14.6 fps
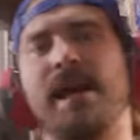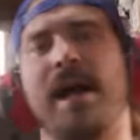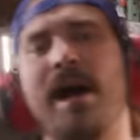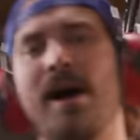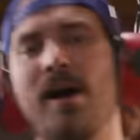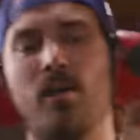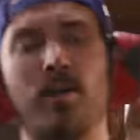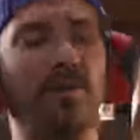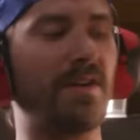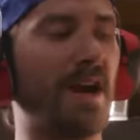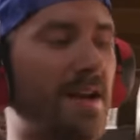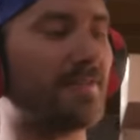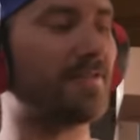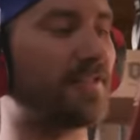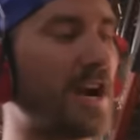now we've
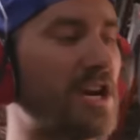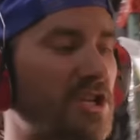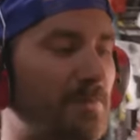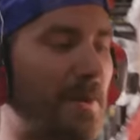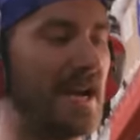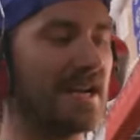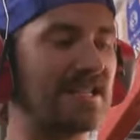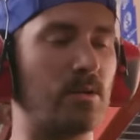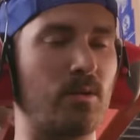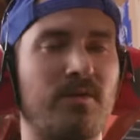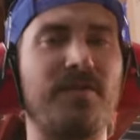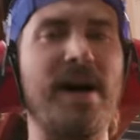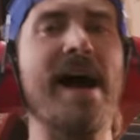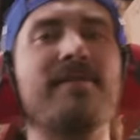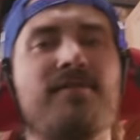got a fresh spacer
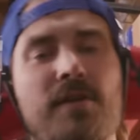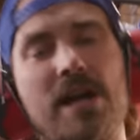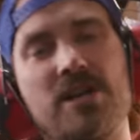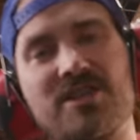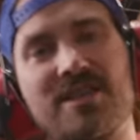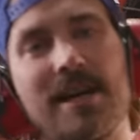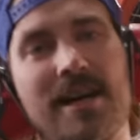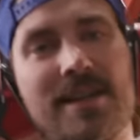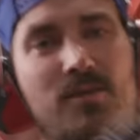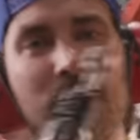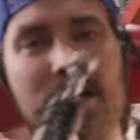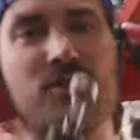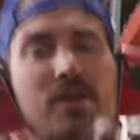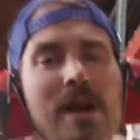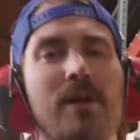with five fresh studs.
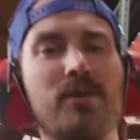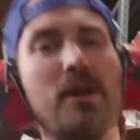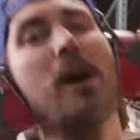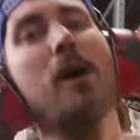We're gonna try out the